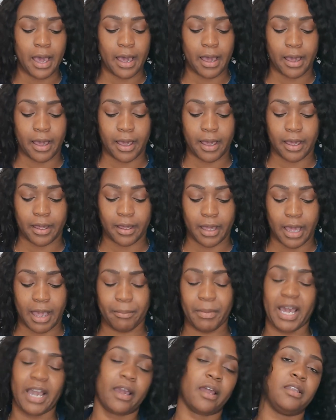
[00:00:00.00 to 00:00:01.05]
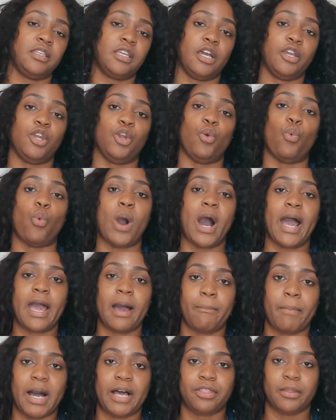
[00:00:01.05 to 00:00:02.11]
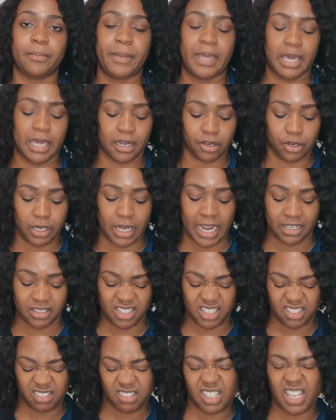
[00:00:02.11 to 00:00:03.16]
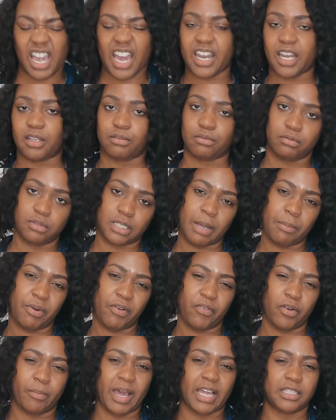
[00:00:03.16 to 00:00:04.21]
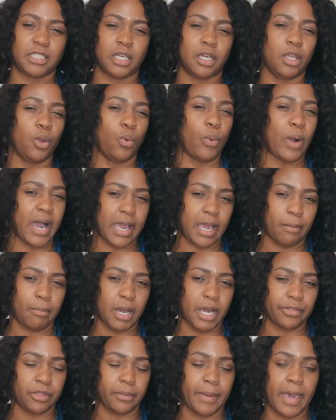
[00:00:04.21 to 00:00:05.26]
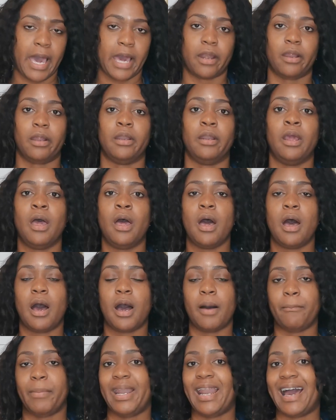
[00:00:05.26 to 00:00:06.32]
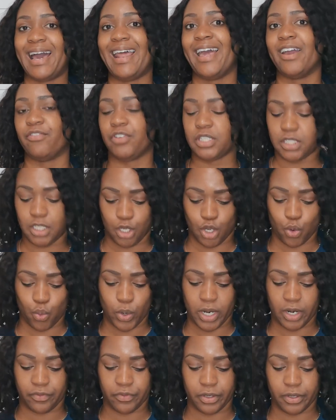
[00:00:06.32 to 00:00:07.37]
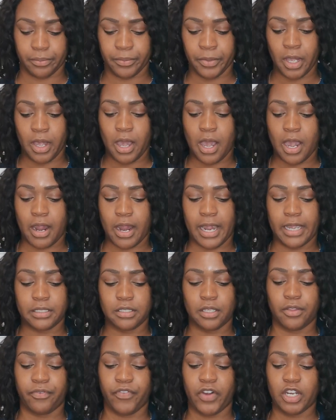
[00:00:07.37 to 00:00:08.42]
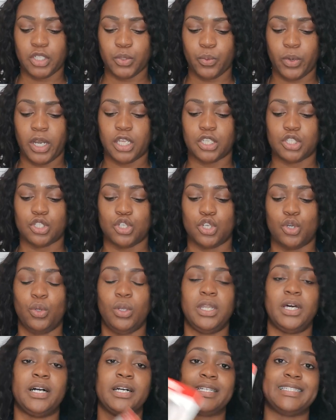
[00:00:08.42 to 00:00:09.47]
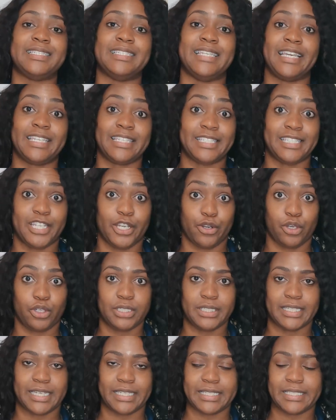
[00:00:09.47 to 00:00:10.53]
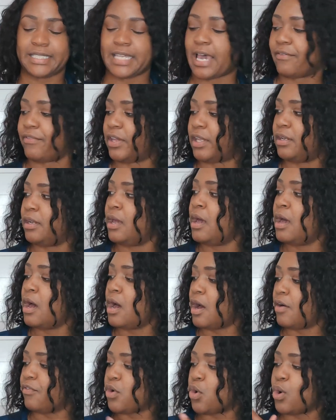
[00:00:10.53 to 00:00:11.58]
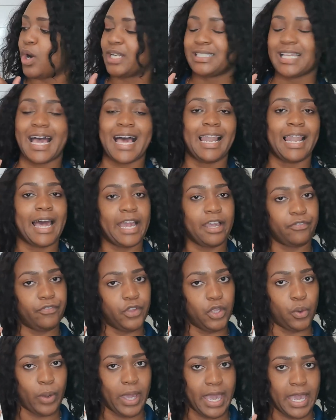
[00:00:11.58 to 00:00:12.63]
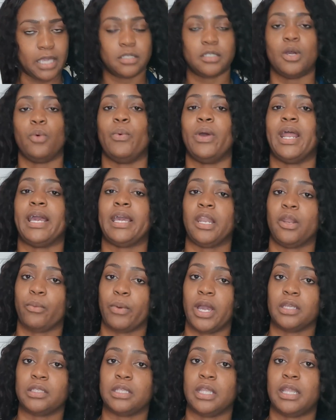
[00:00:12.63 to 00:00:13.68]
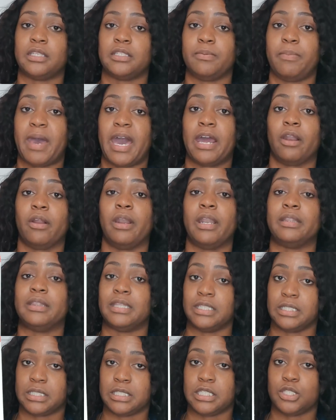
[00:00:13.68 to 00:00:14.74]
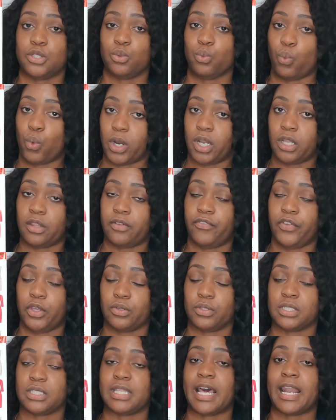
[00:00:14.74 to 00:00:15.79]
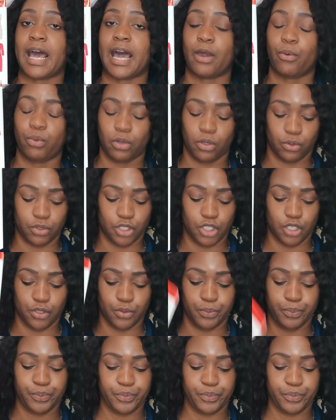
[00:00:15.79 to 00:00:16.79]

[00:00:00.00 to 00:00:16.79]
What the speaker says: I'm not going to tell you why I bought the pattern. Some of them I'll tell you why I bought the pattern, but not every single one of them. All right, so the first one is New Look 6067. Of course, I like view A, so when I get around to this pattern, this is one of the views that I will do.